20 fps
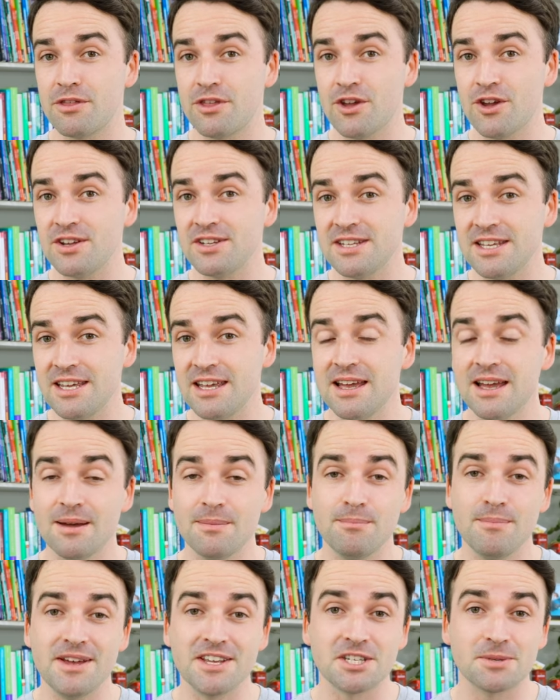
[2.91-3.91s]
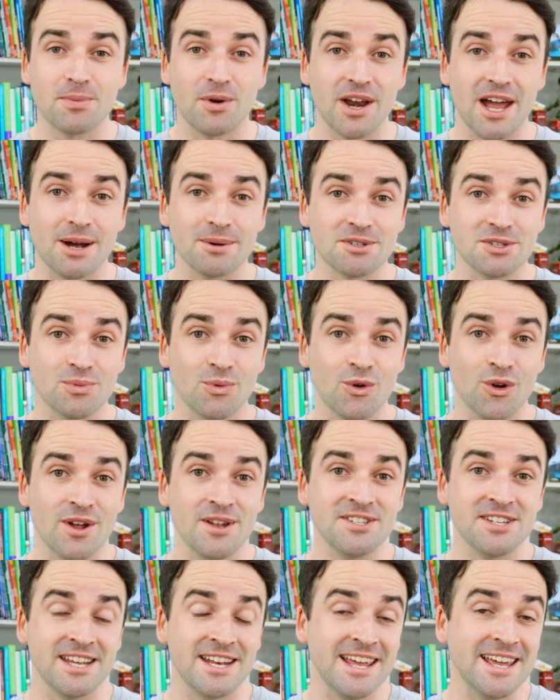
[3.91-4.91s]
30 mispronounced
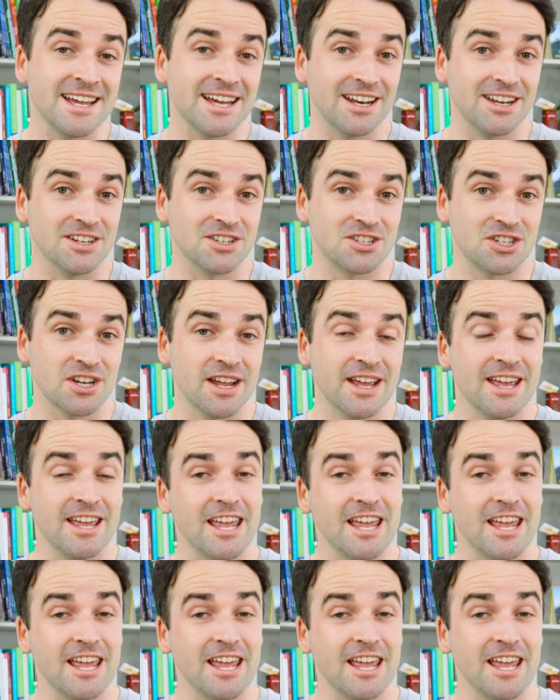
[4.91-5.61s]
words in English.